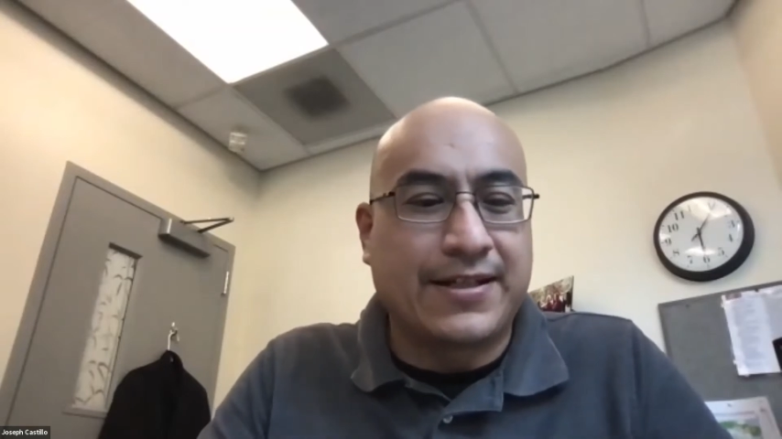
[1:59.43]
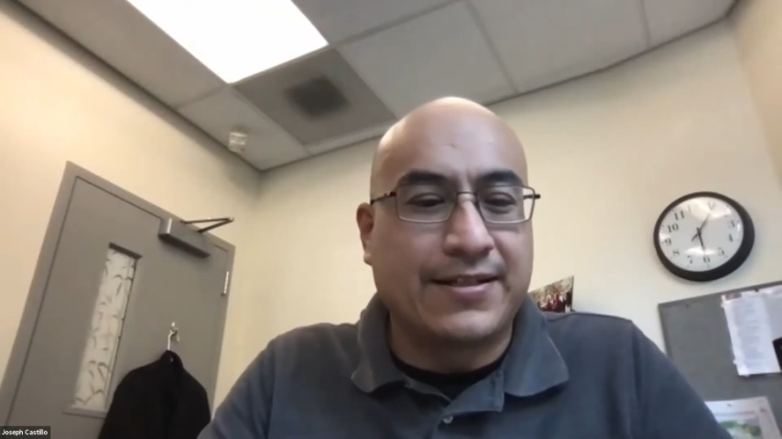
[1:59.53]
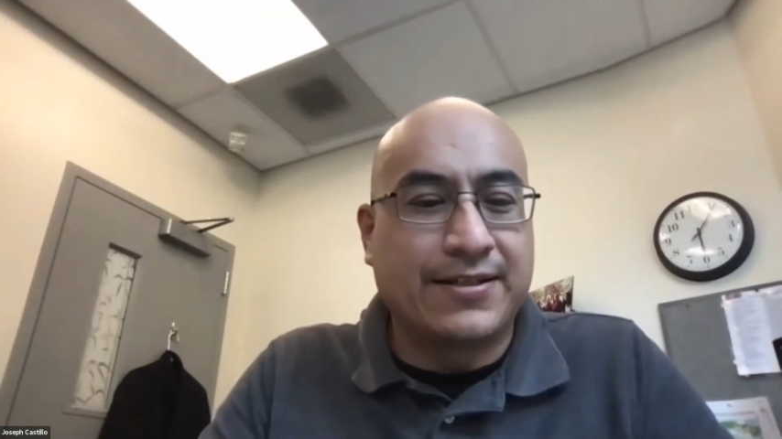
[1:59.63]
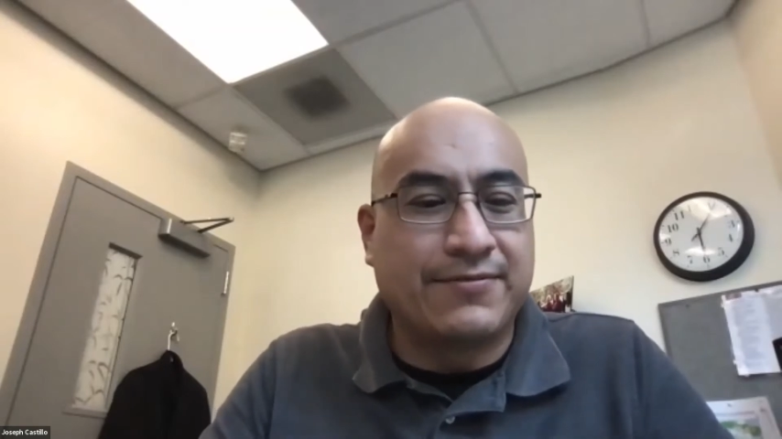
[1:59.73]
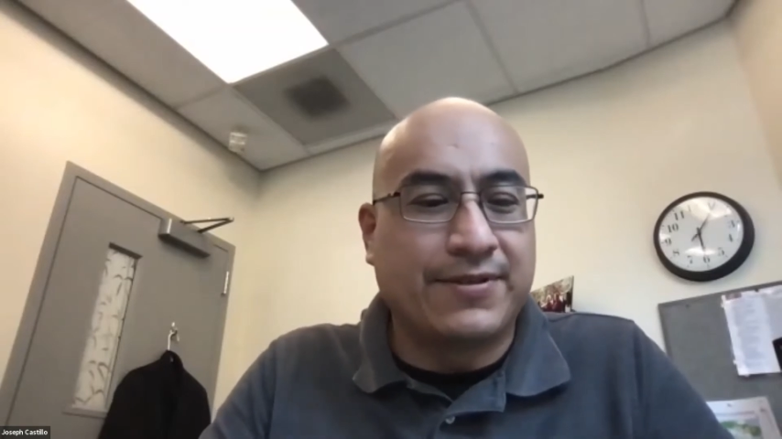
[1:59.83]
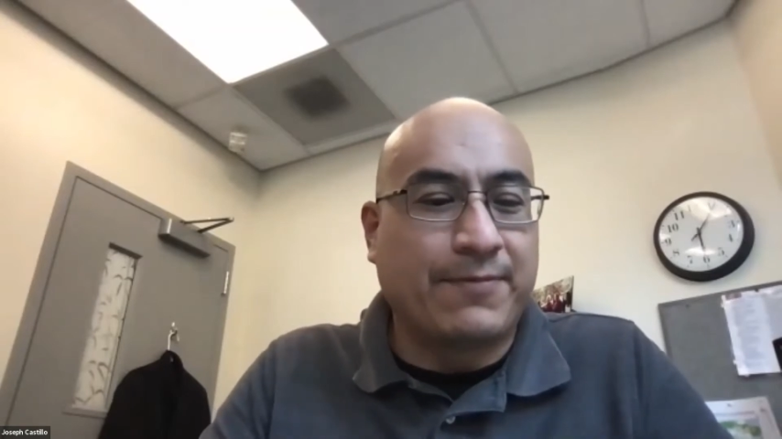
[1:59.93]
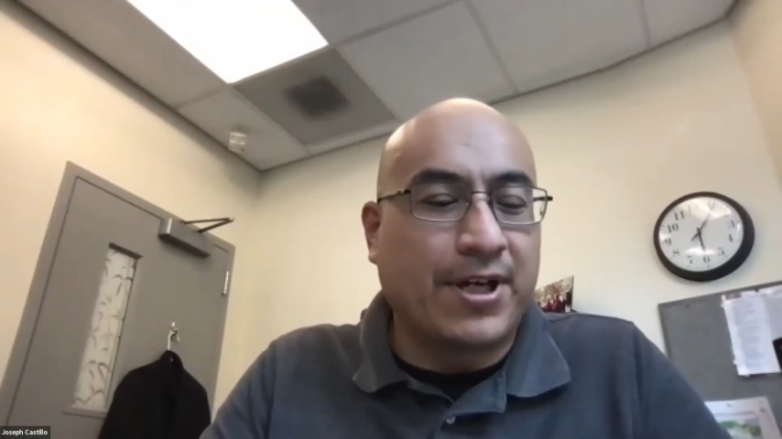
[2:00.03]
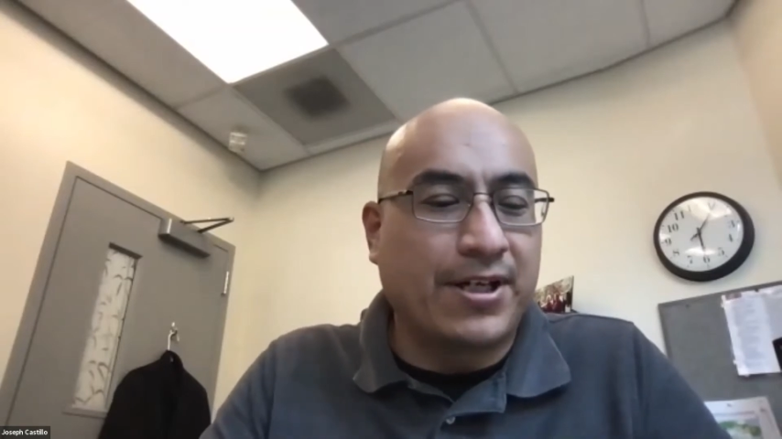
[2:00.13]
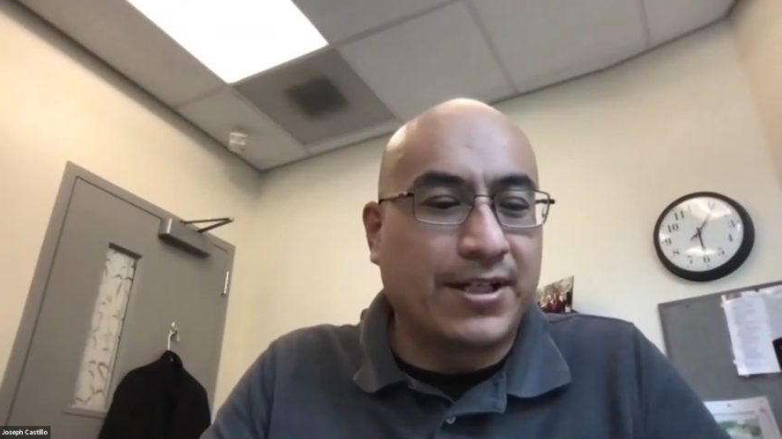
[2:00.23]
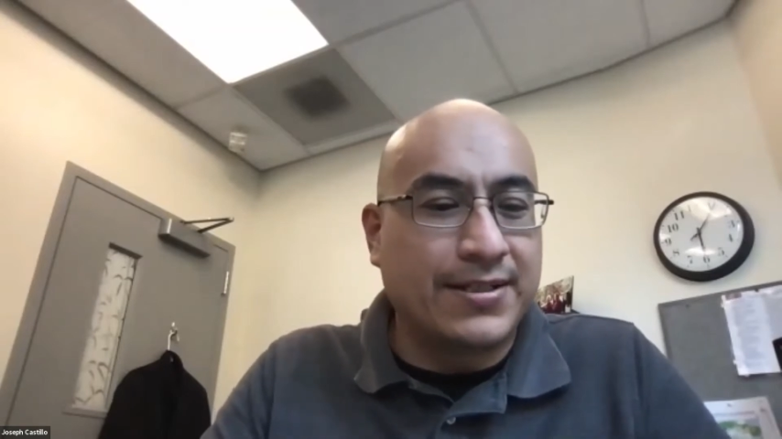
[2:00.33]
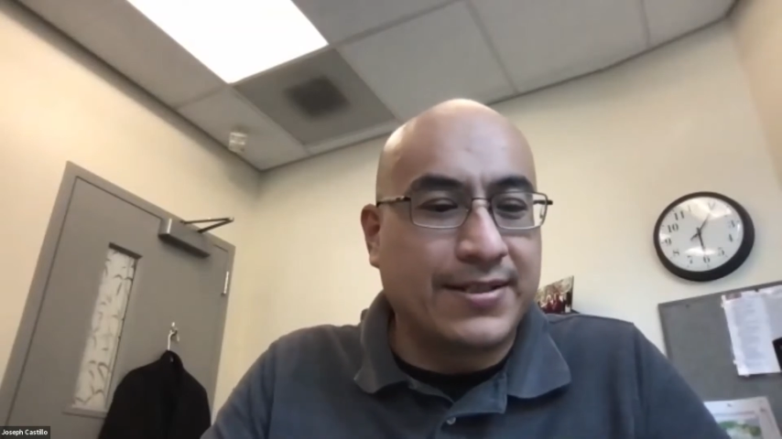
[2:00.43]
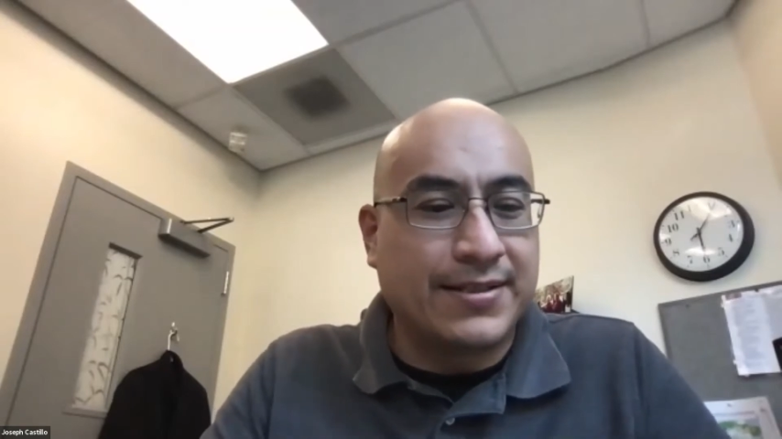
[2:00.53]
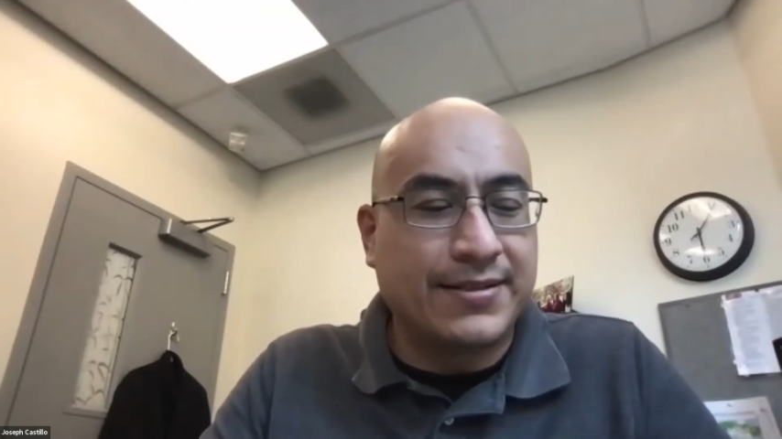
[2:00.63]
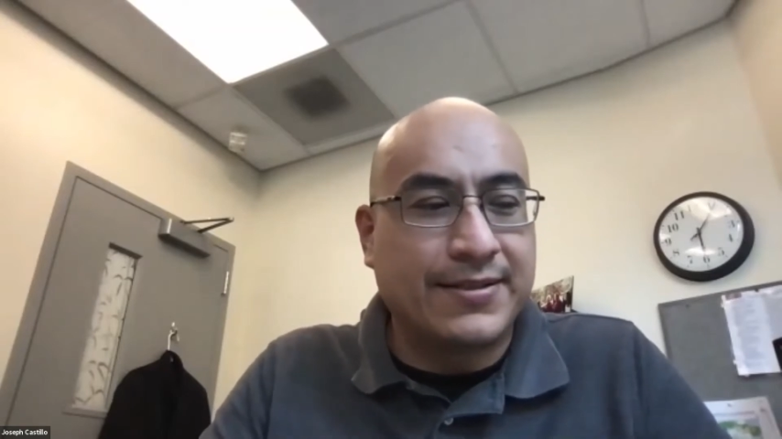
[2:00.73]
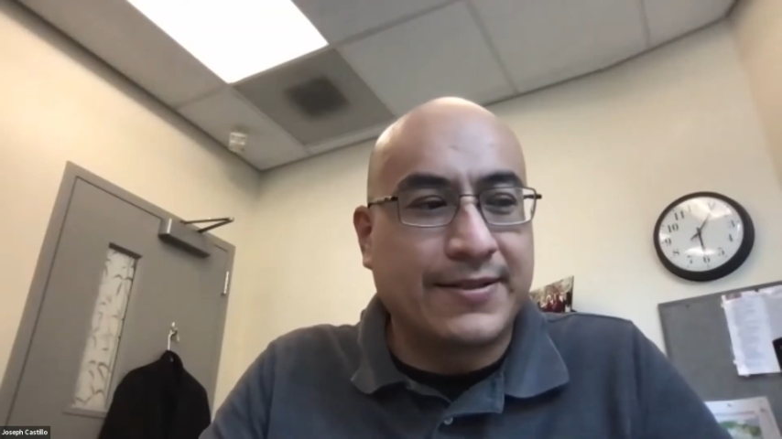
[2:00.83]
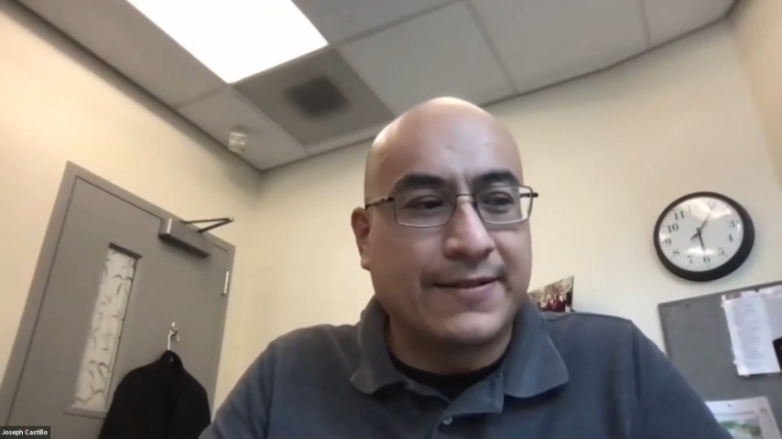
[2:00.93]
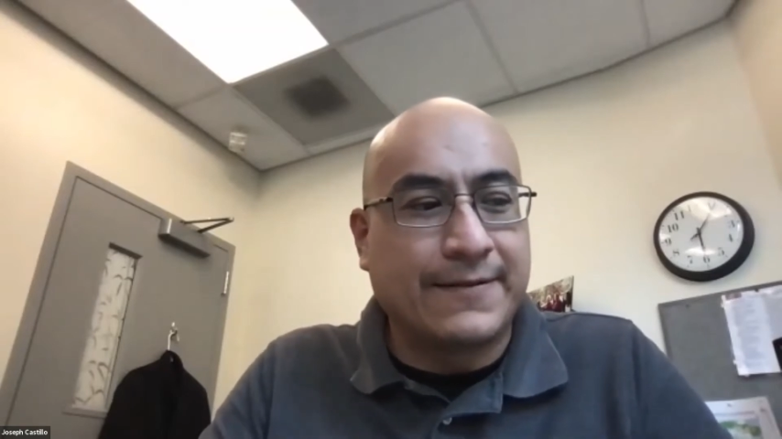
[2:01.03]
kind of deal with Parkinson's,